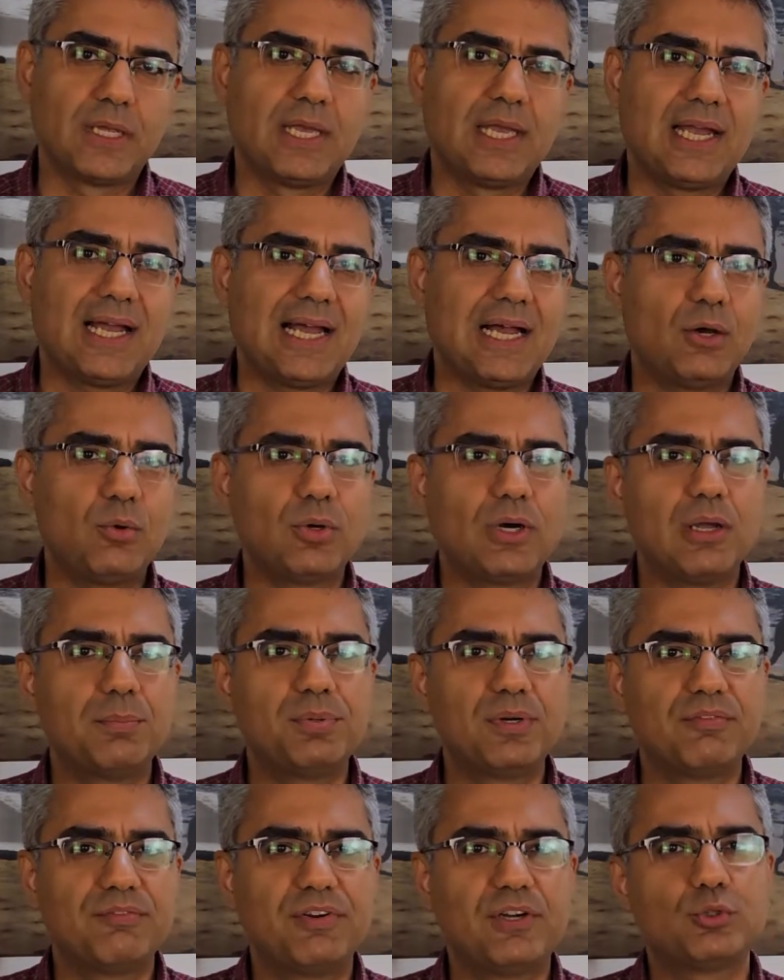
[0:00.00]
However, I
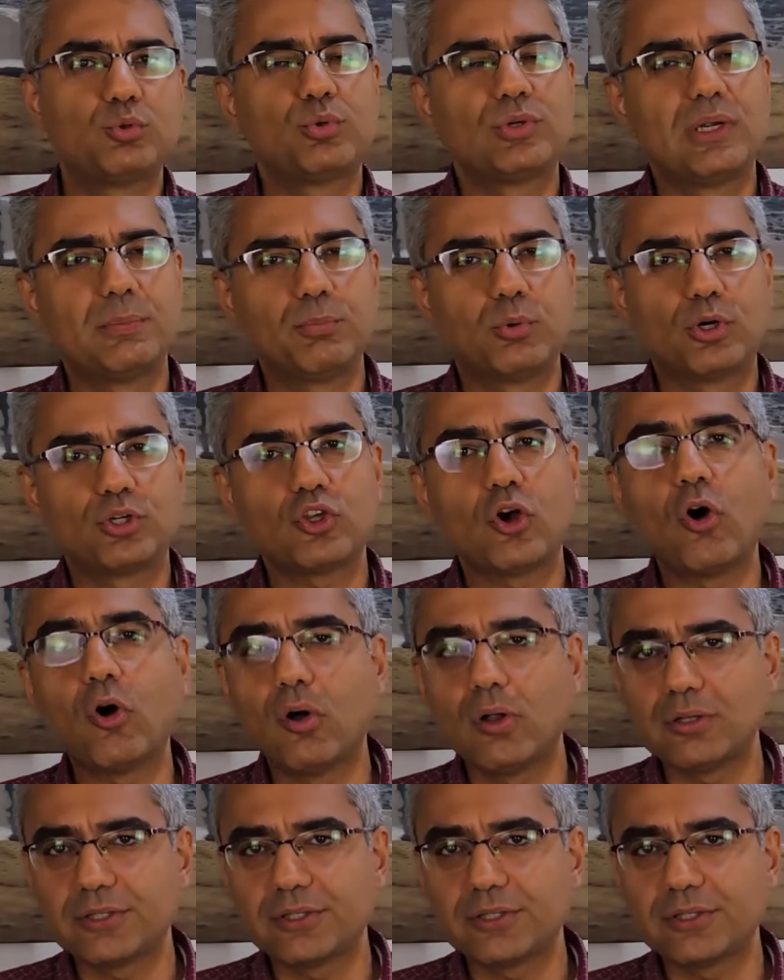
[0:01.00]
prefer to report all